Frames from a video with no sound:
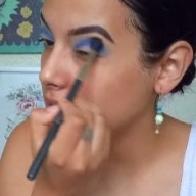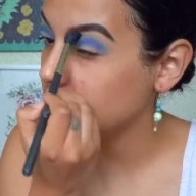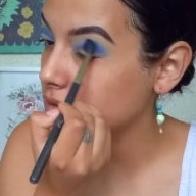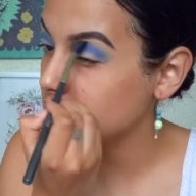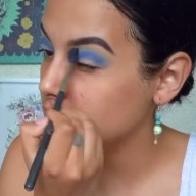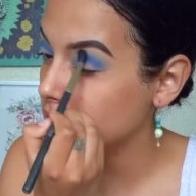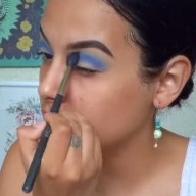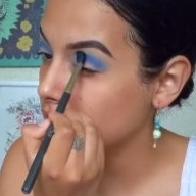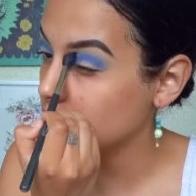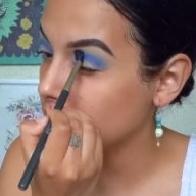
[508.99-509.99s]
these two
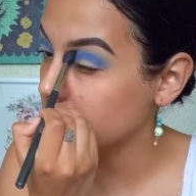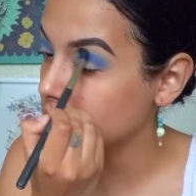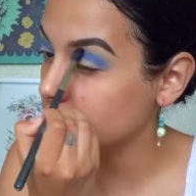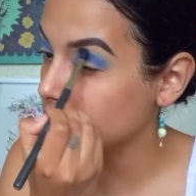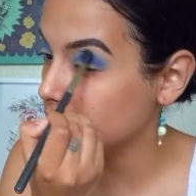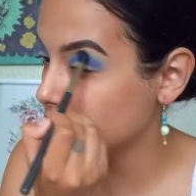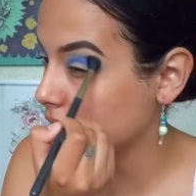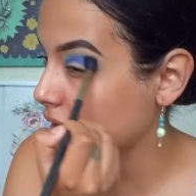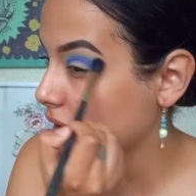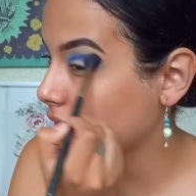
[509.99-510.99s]
together because I really don't
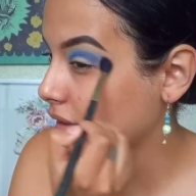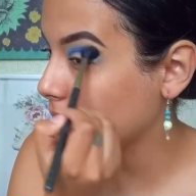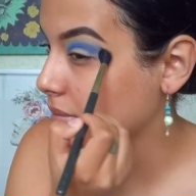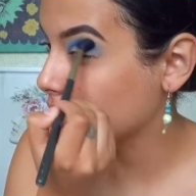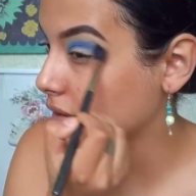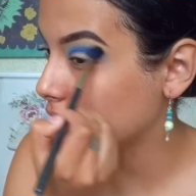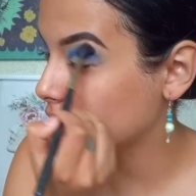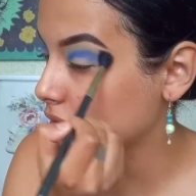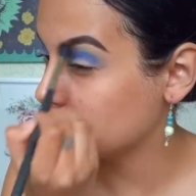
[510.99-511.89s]
like how they blended.